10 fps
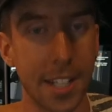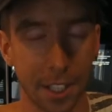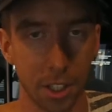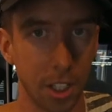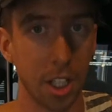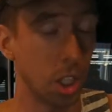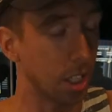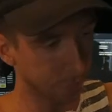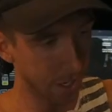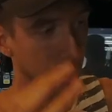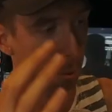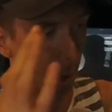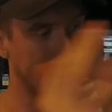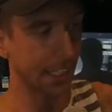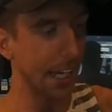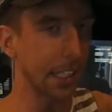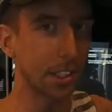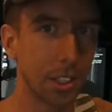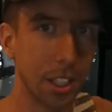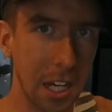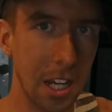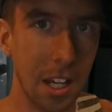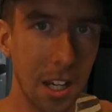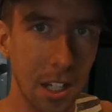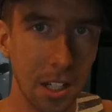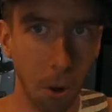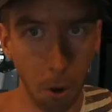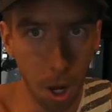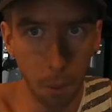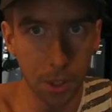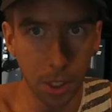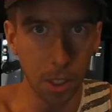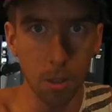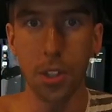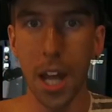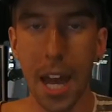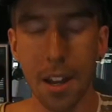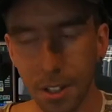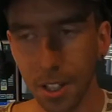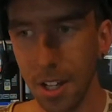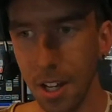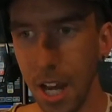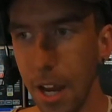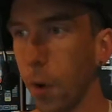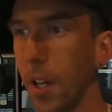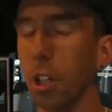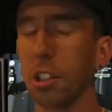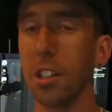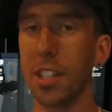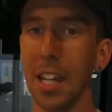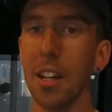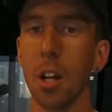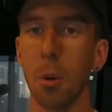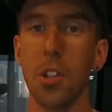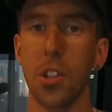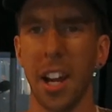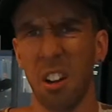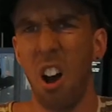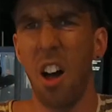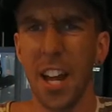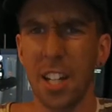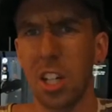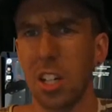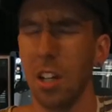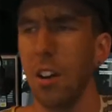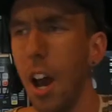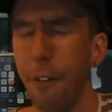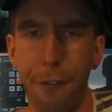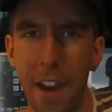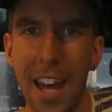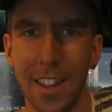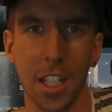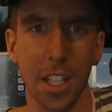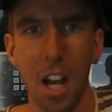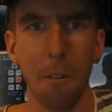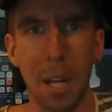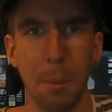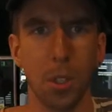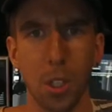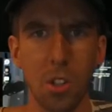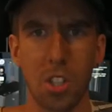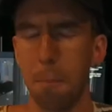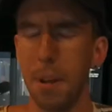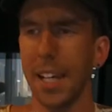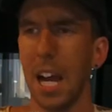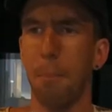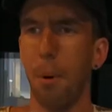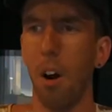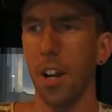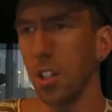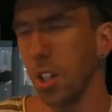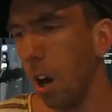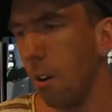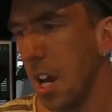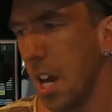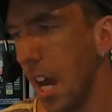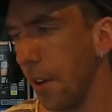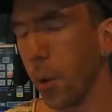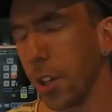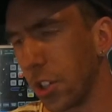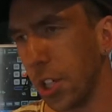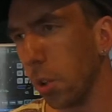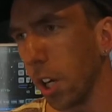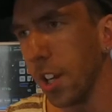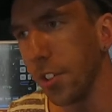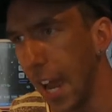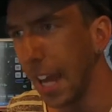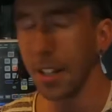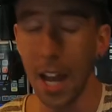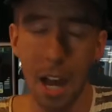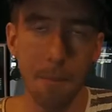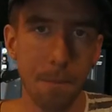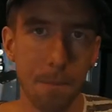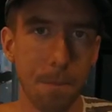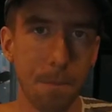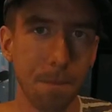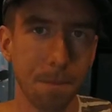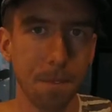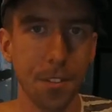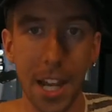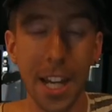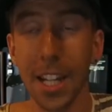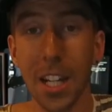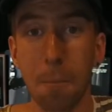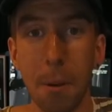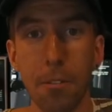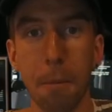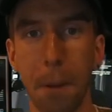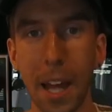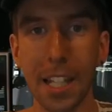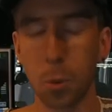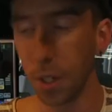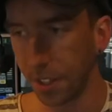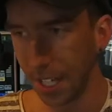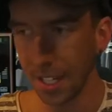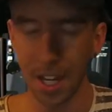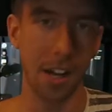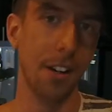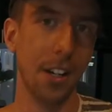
technology developed by geeks. Oh, no one's going to use that. Everyone looked at Tinder and was like, oh, that's just a, a fad that young people use to pick up on, and, you know, everyone's still going to date. Nah. Dating has been replaced with Tinder.